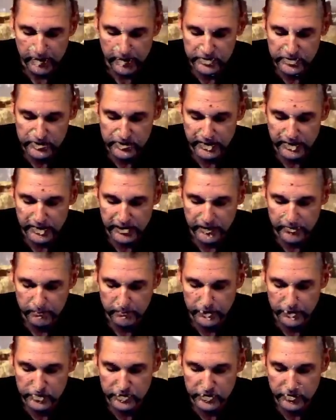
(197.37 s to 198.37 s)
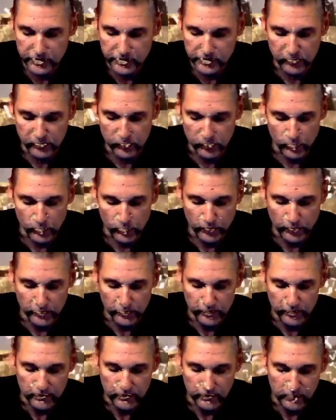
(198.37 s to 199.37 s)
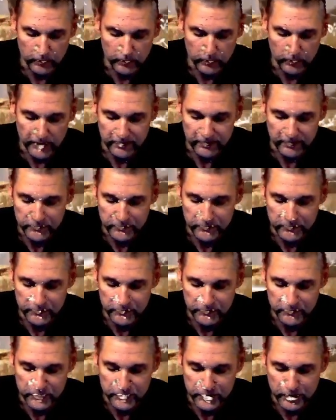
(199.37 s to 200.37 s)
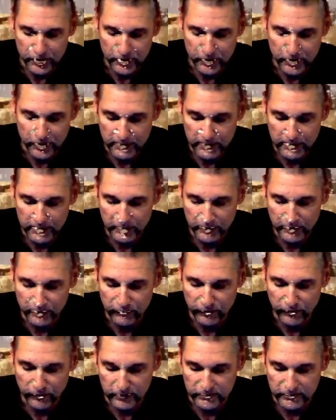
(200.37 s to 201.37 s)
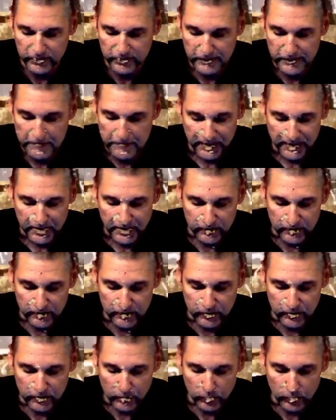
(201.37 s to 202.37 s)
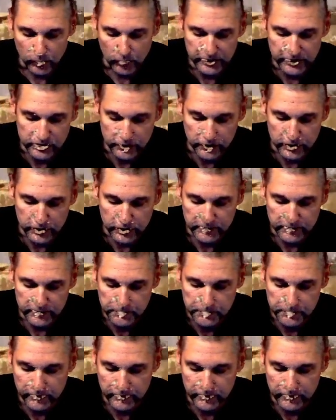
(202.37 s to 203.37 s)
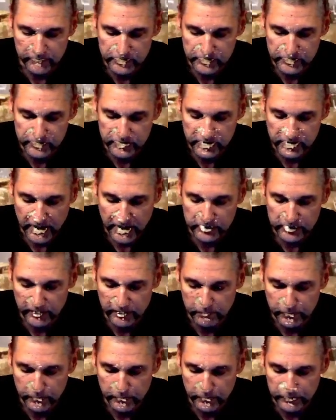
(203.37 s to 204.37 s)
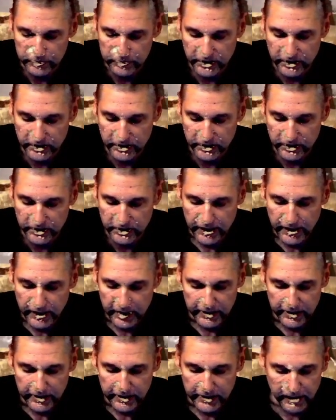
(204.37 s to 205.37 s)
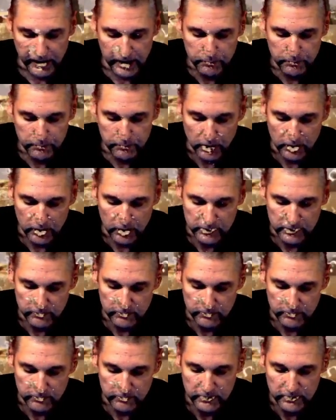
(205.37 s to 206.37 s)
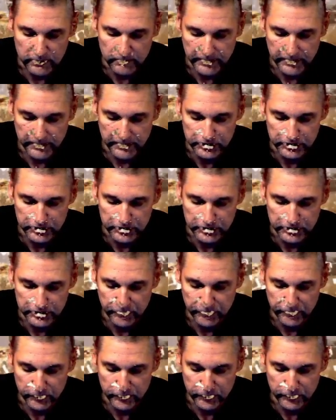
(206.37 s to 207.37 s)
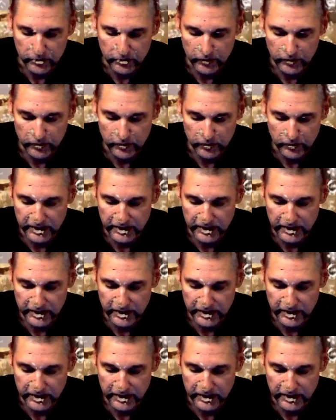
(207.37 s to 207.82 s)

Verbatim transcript: of Persia, that the word of the Lord by the mouth of Jeremiah might be fulfilled. The Lord stirred up the spirit of Cyrus, king of Persia, that he made a proclamation throughout all his kingdom and